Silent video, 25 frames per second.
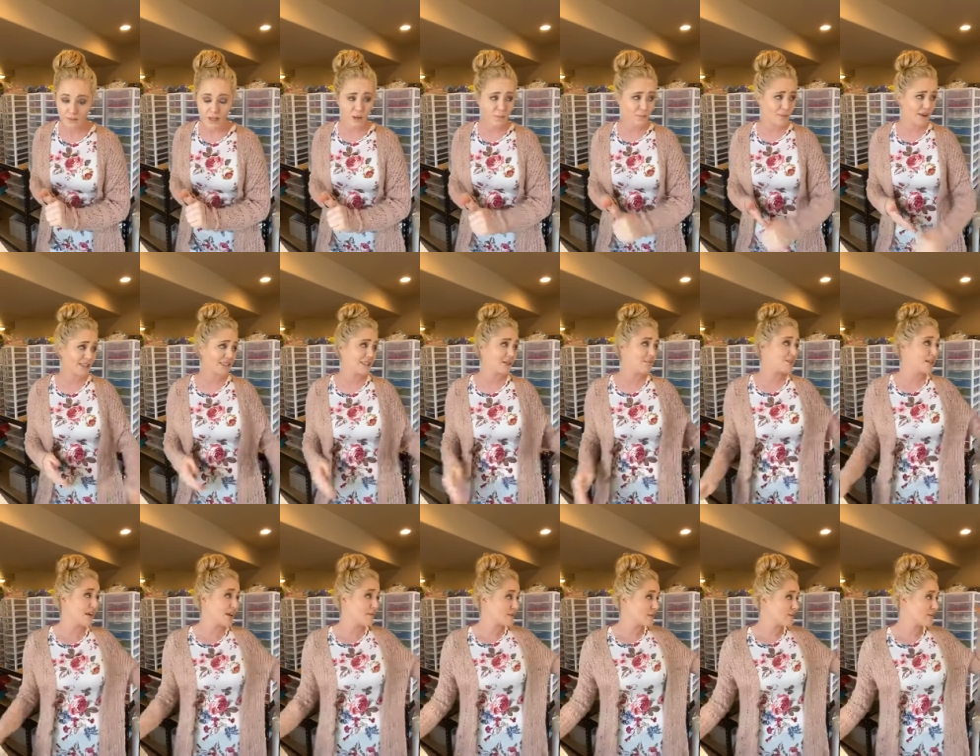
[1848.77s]
But
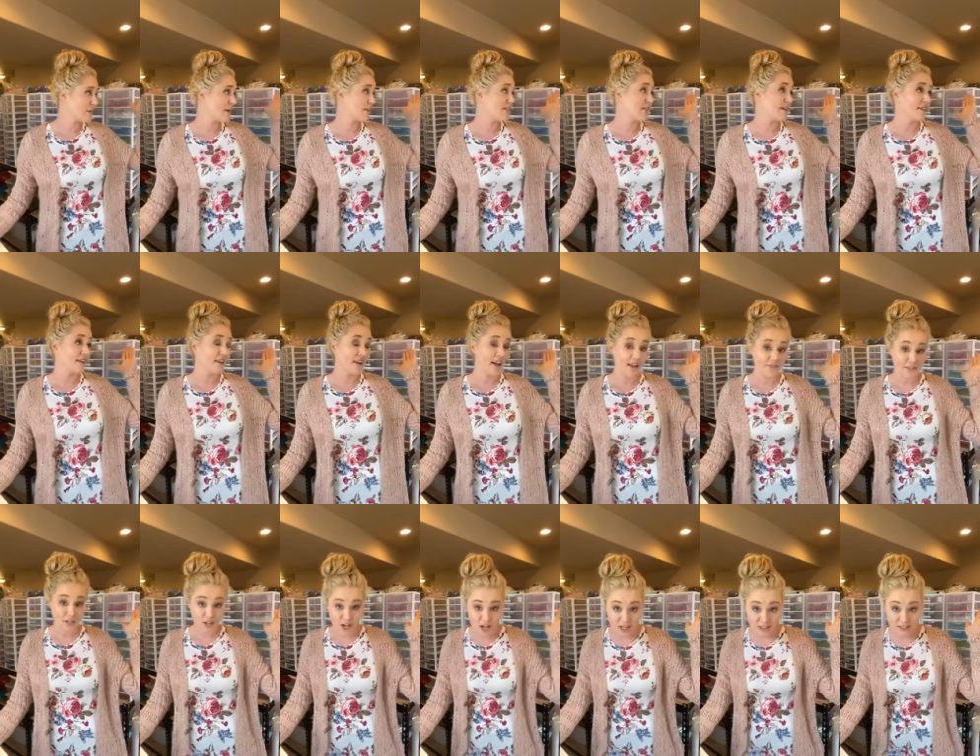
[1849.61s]
sometimes apparently they're
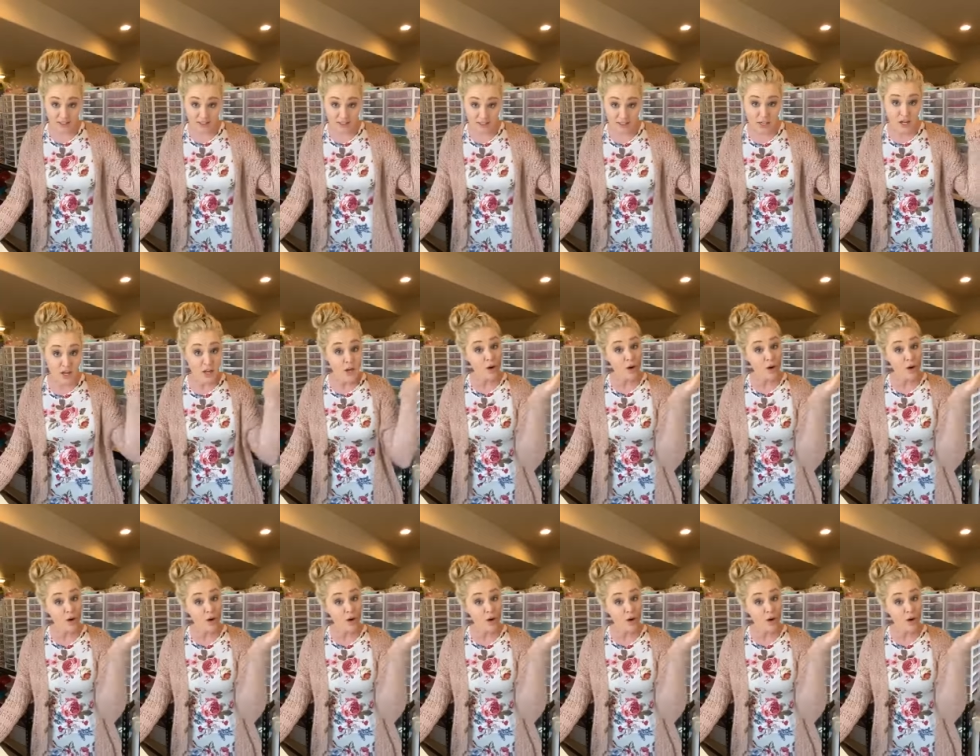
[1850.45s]
having concerts